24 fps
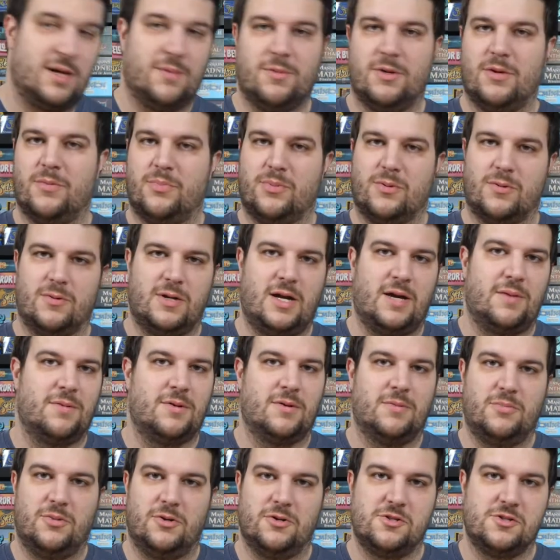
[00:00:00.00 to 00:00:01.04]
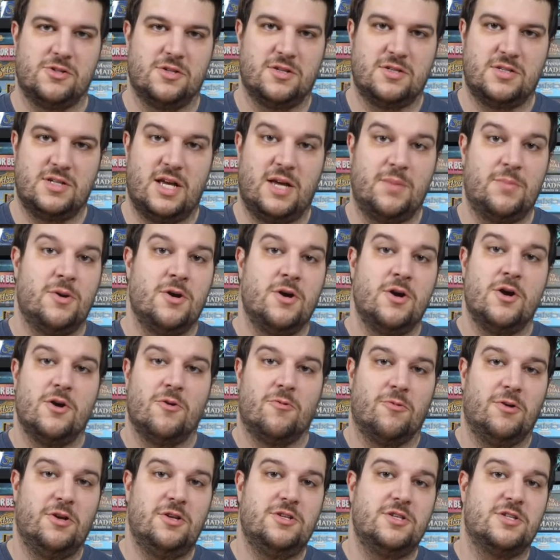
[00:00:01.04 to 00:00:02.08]
I'm going to butcher this name,
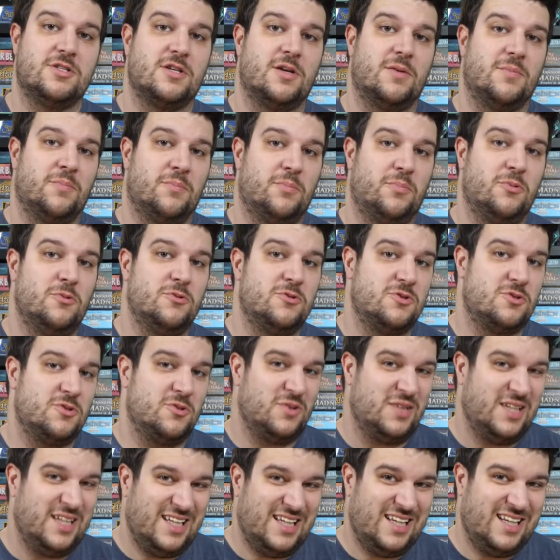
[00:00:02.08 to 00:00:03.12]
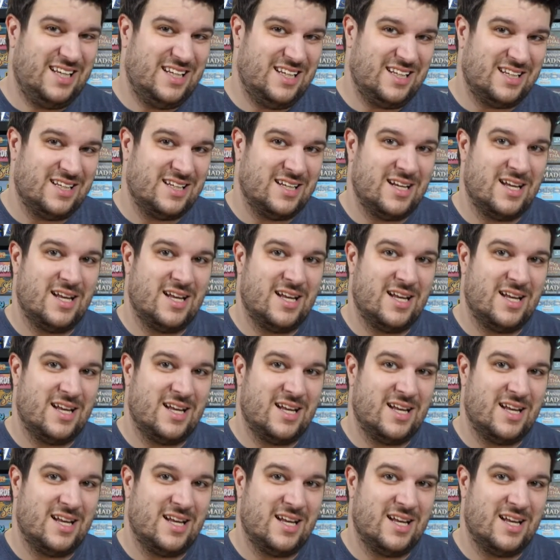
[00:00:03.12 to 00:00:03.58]
Regis Busonini,